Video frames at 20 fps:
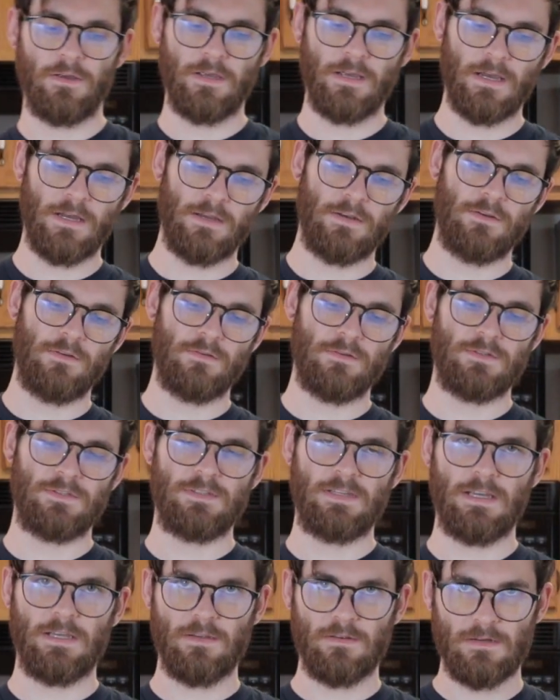you gotta do is
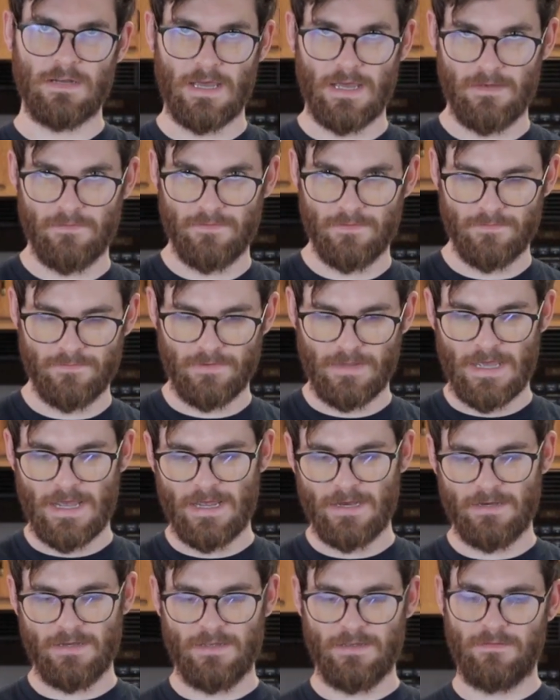just take your knife, you
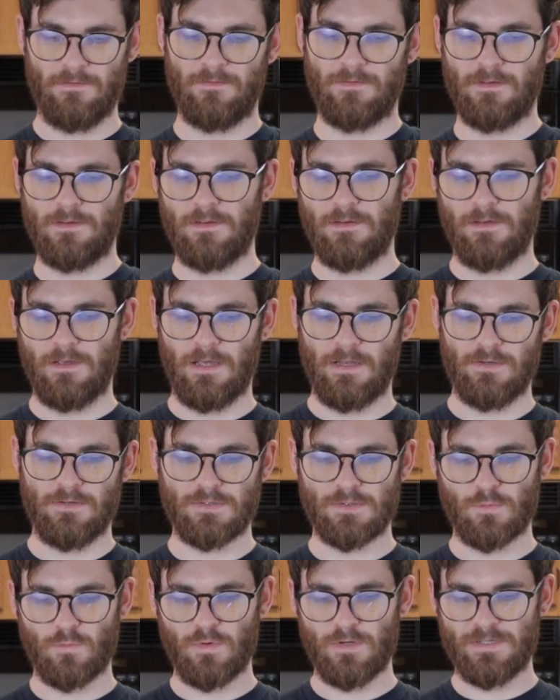flatten it, and you
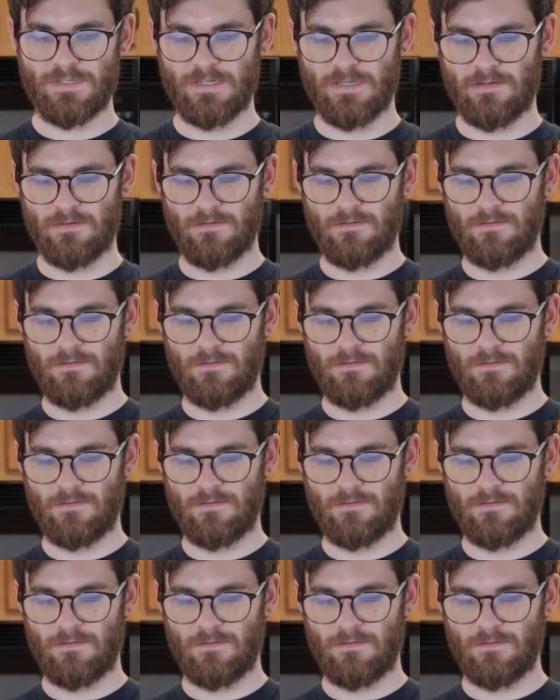squish it.